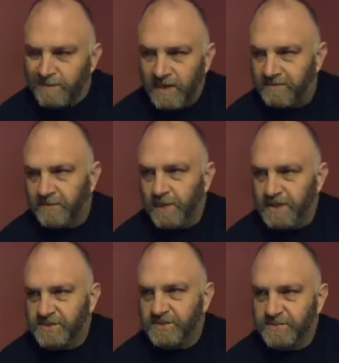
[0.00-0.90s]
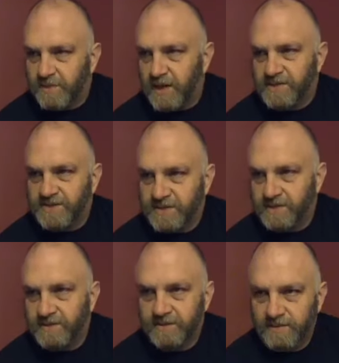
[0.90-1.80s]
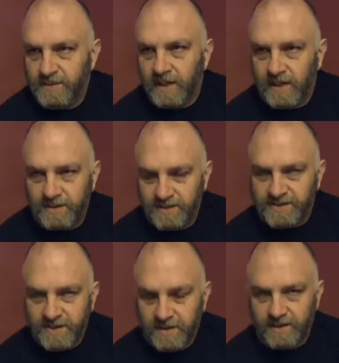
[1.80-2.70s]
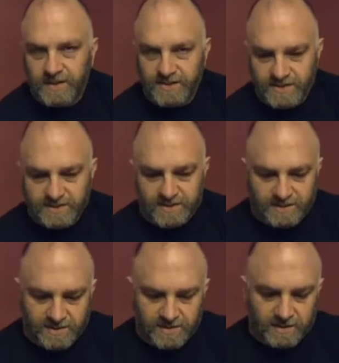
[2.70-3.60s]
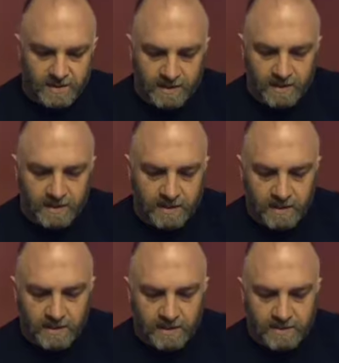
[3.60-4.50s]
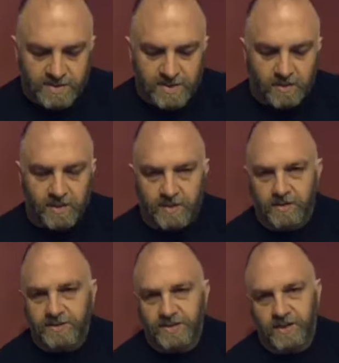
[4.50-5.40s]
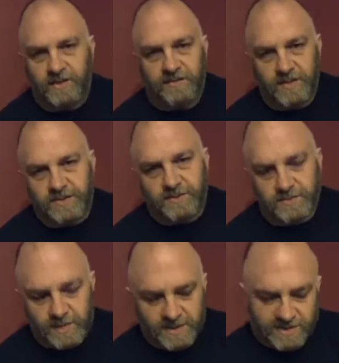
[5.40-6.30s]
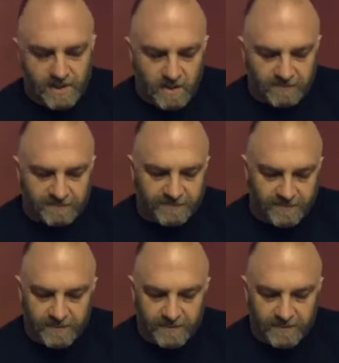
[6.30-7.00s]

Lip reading: information expressed in this series is solely those of the individuals, myself,